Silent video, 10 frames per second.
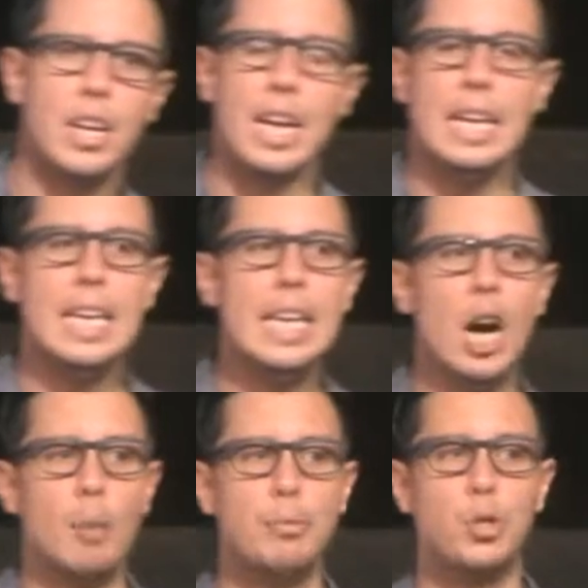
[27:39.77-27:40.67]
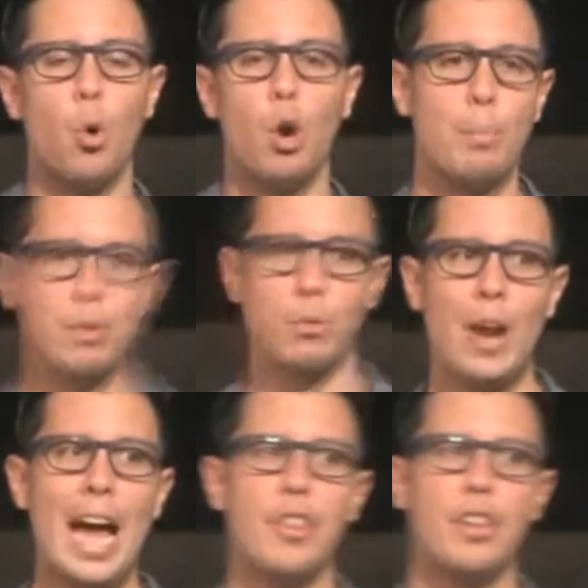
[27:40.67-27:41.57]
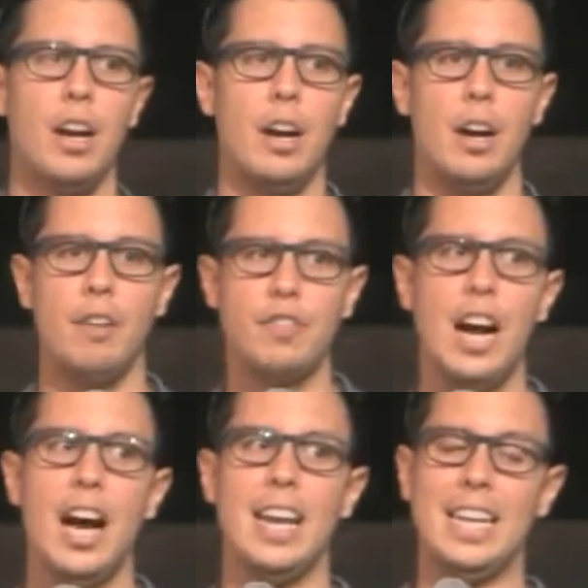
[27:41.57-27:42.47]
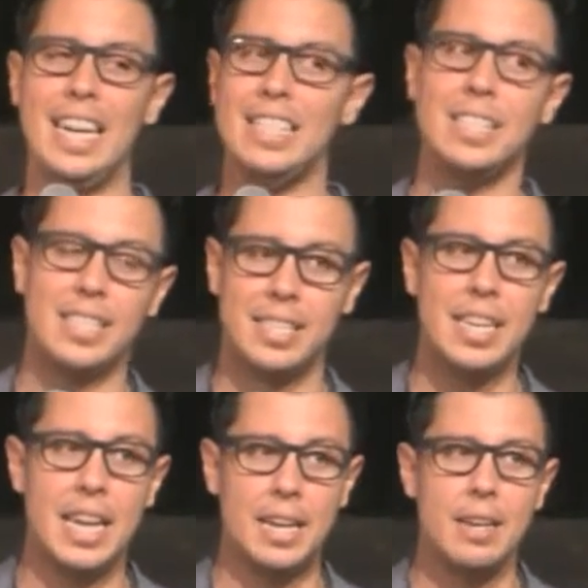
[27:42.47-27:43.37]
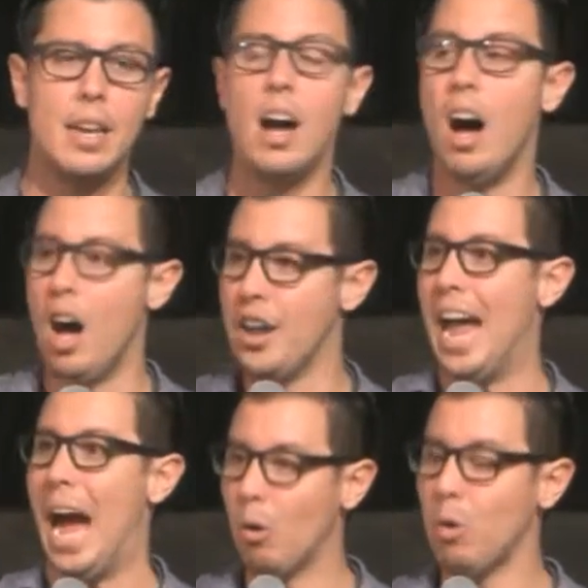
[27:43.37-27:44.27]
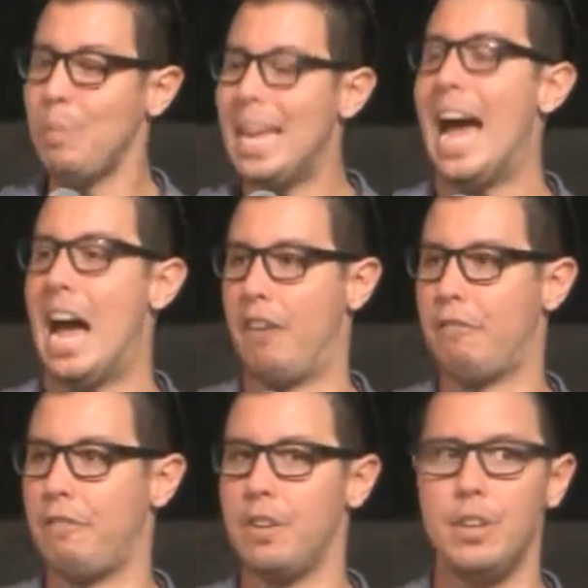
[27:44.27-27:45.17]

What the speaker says: and he absorbed the wrath of God against sin on our behalf,